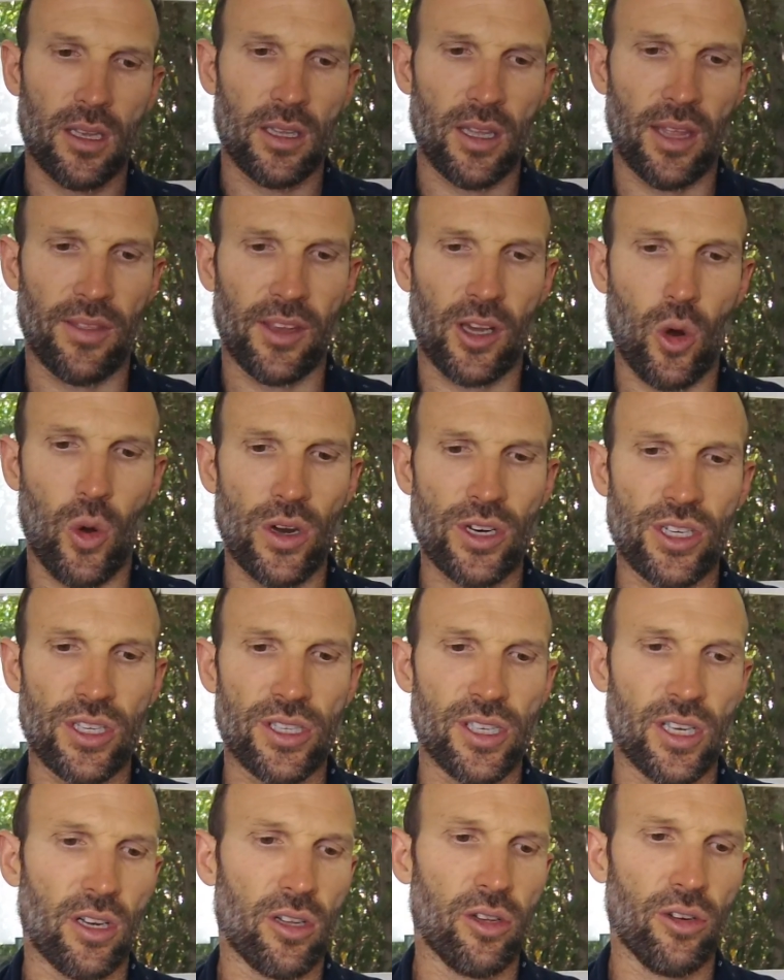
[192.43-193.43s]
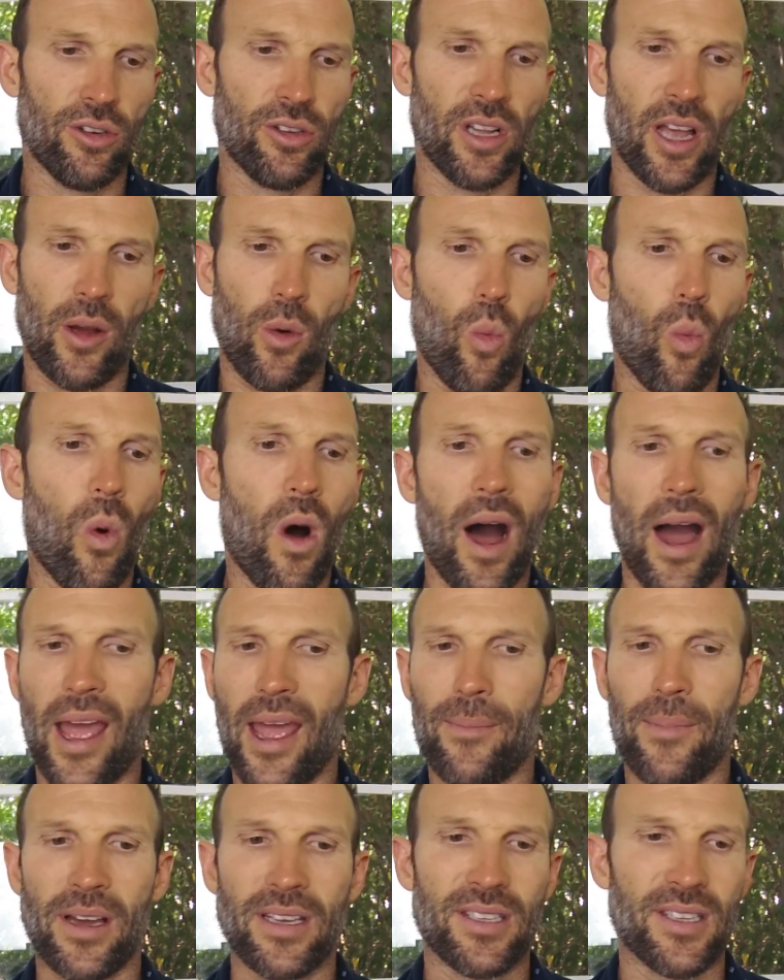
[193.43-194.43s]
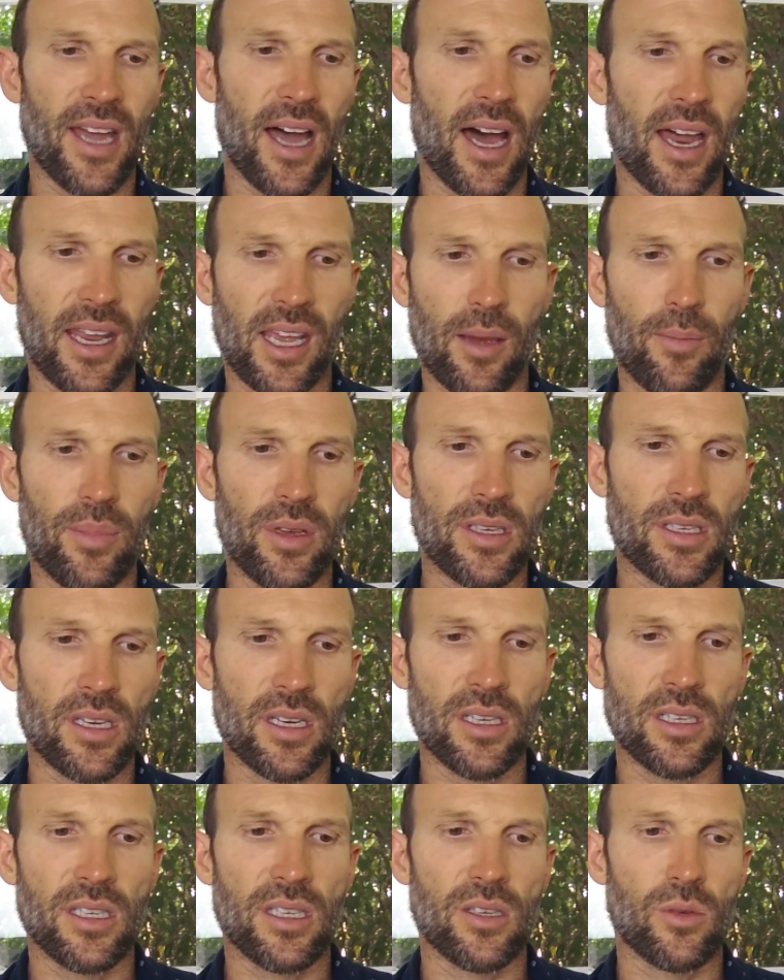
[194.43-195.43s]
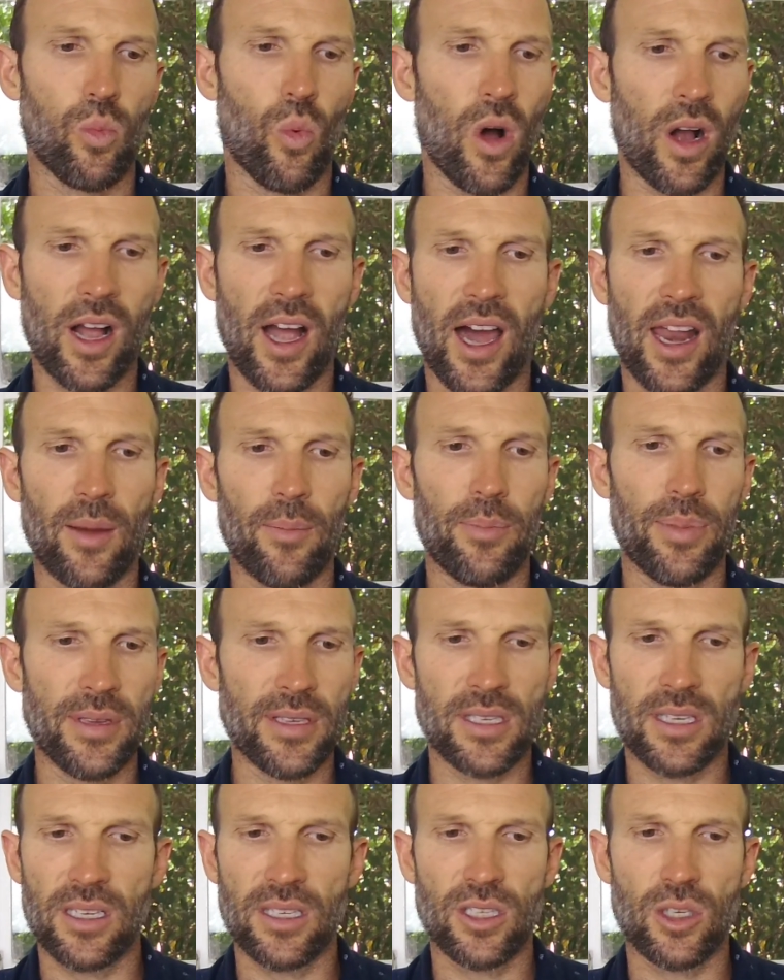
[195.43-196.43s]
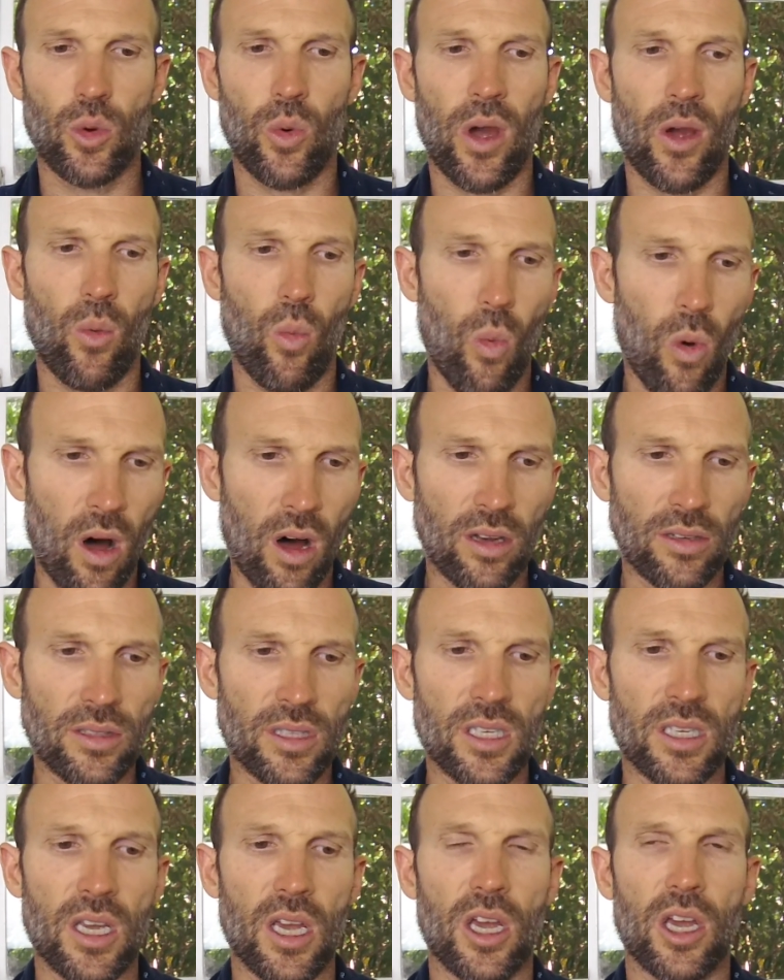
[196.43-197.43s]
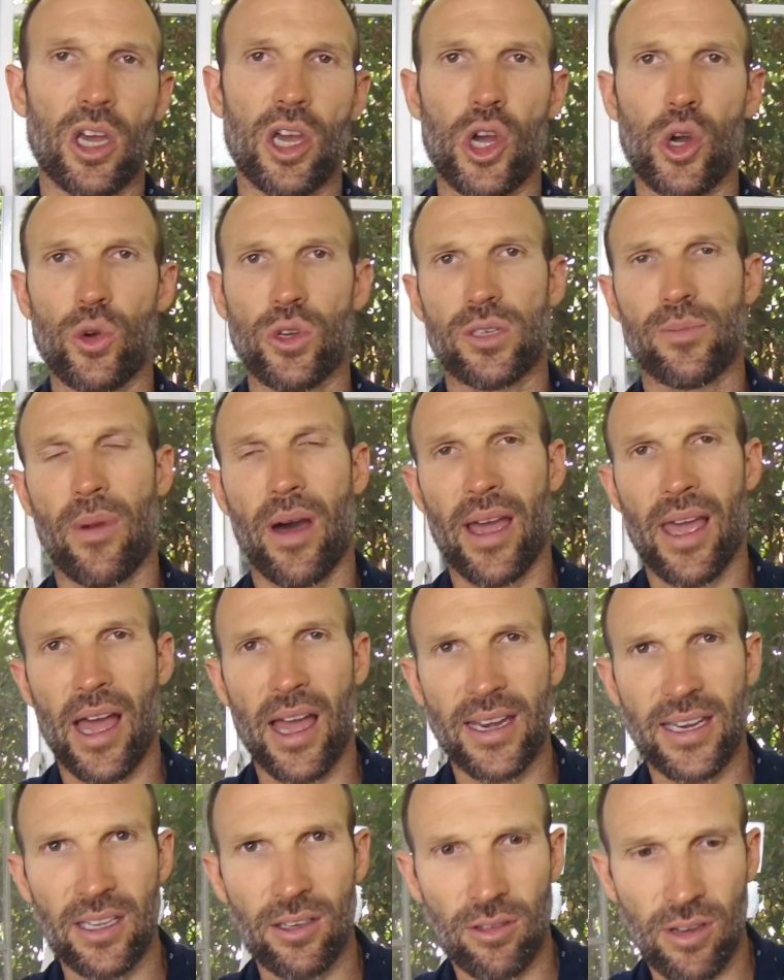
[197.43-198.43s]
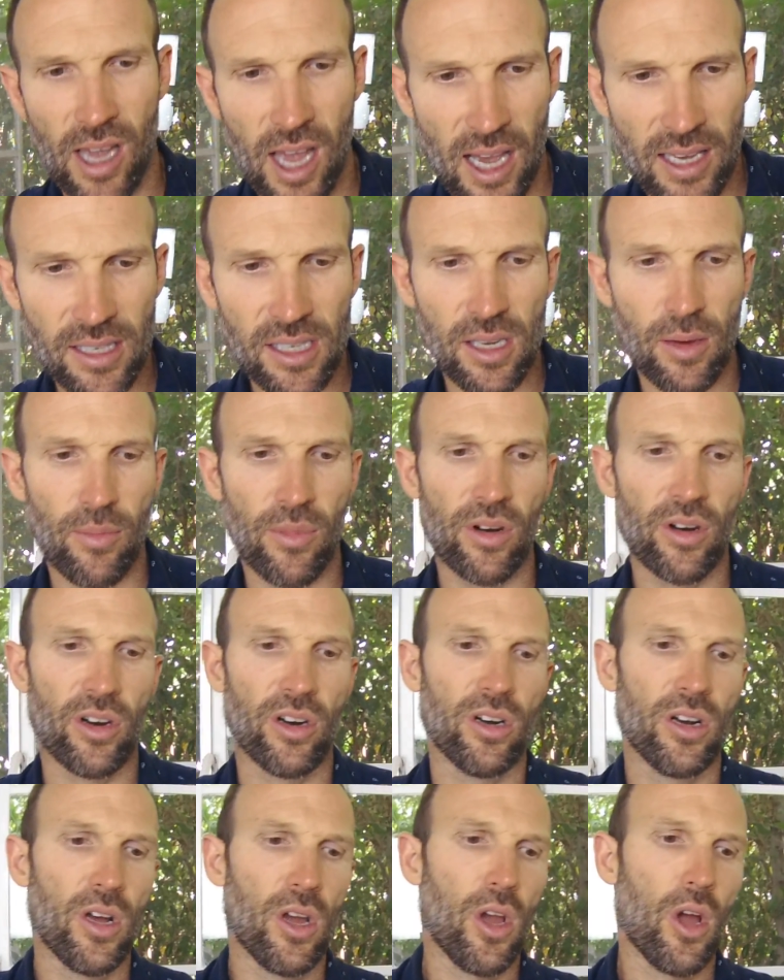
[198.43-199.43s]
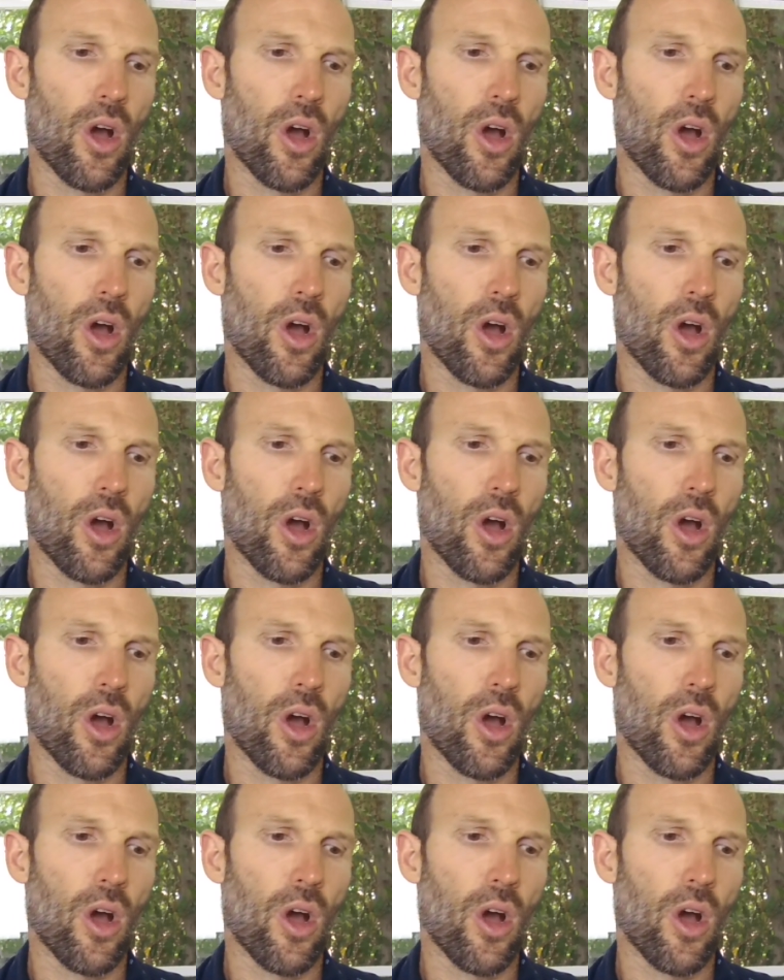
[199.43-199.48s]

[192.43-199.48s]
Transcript: and the questions include like, why am I starting a business? What kind of business do I want? Who is my ideal customer?